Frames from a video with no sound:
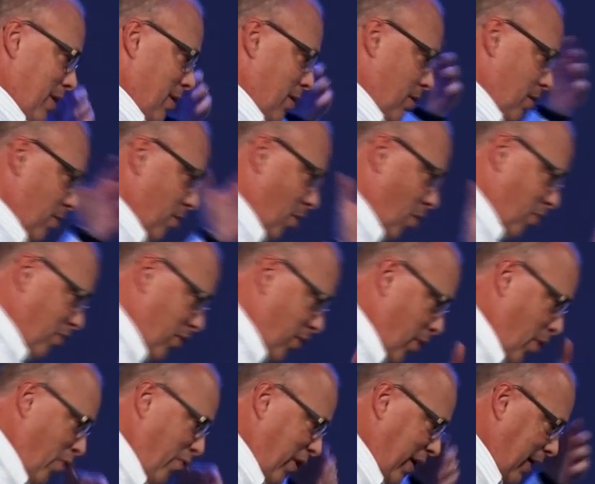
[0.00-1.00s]
to do over and
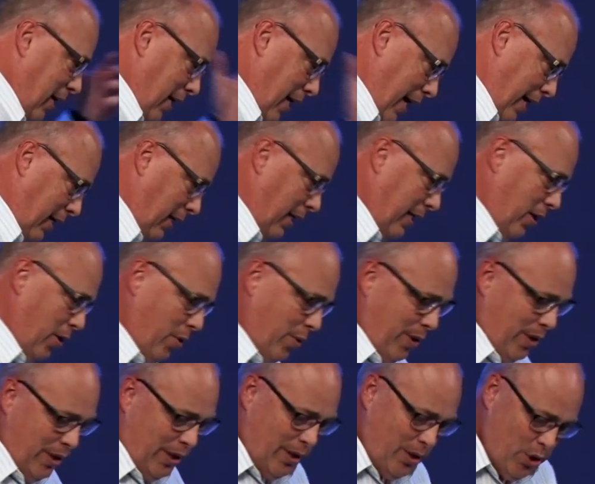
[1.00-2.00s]
over again, kind of like going
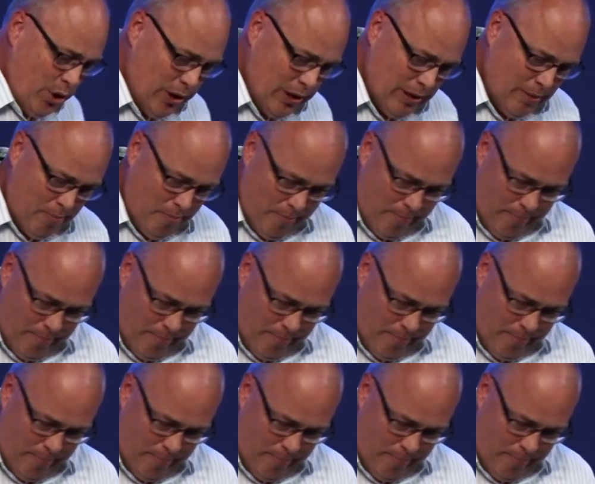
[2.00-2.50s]
to the gym.